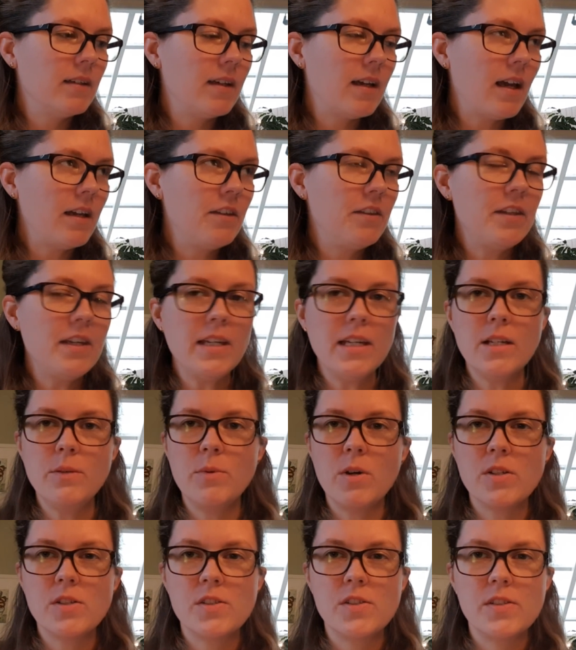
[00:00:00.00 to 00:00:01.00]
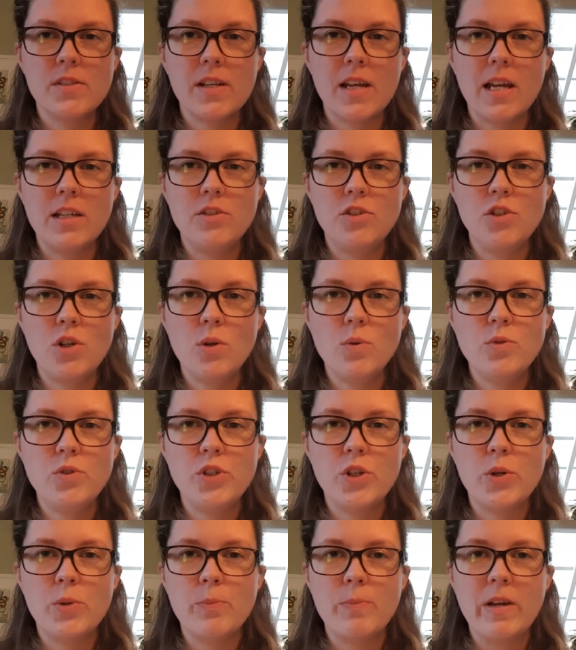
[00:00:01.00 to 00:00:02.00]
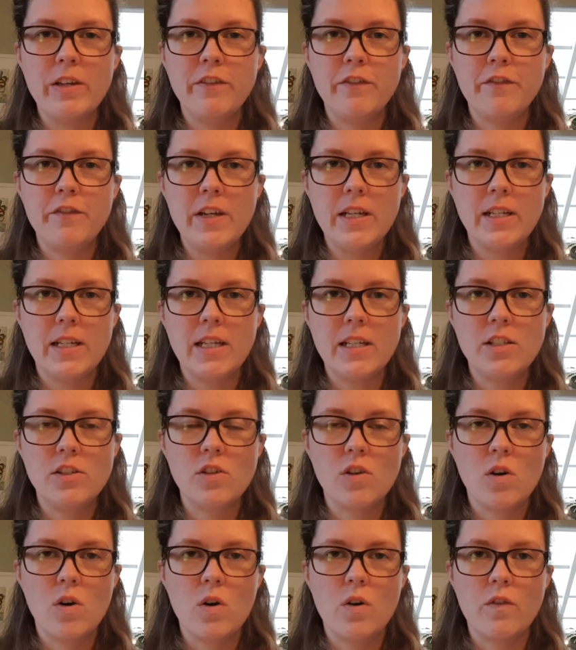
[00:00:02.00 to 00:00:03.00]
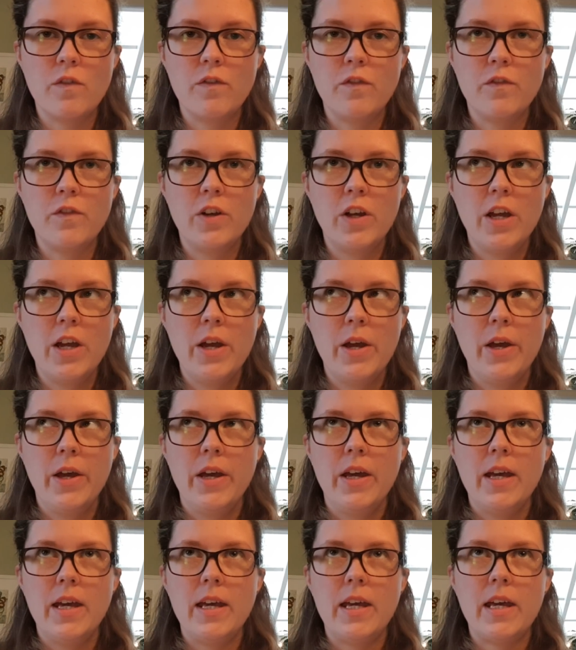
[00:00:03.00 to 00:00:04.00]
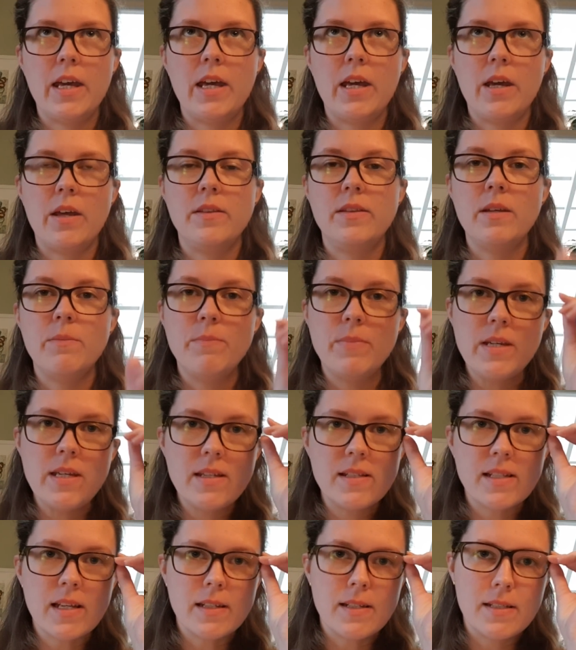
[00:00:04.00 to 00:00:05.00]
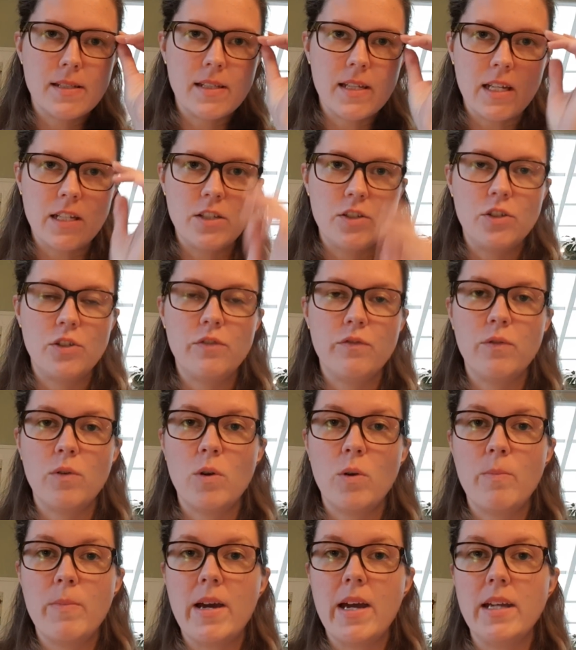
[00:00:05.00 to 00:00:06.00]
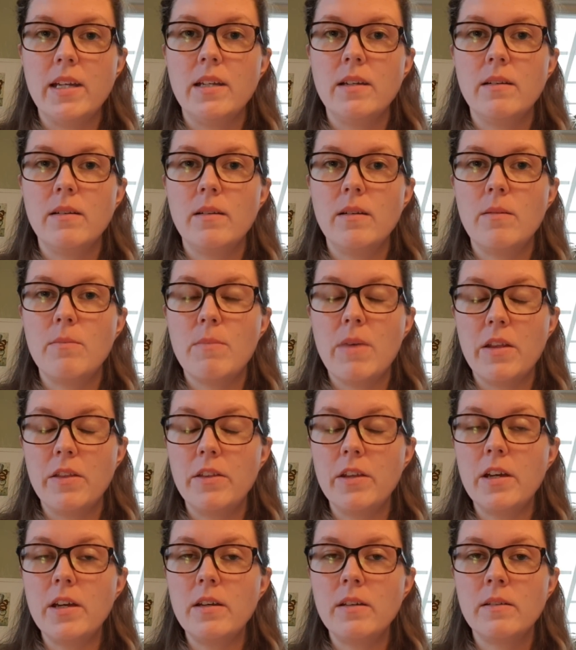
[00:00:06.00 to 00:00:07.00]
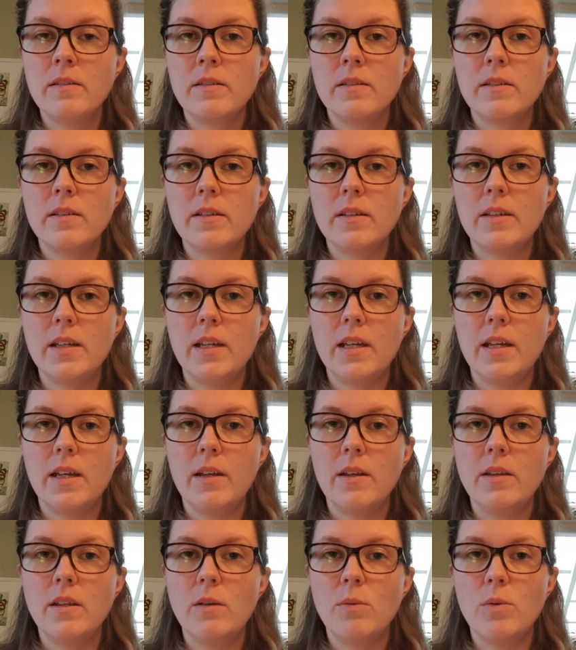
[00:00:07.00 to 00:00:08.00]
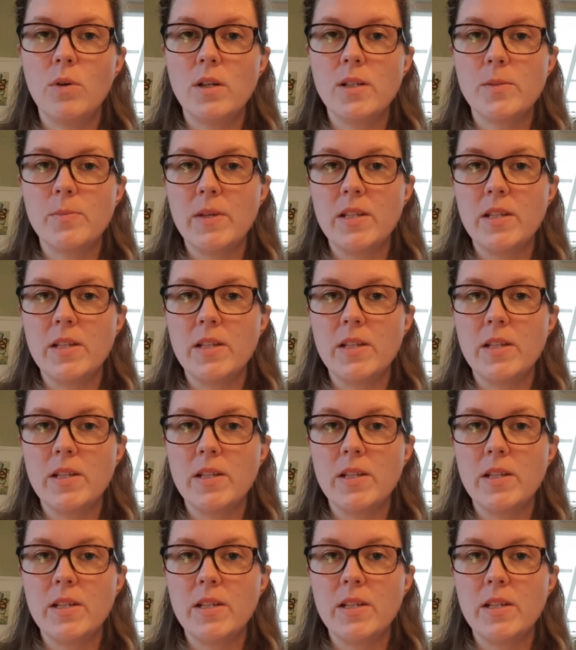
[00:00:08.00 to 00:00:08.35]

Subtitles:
I think I showed you my finish of the piece I stitched for my mother, the World's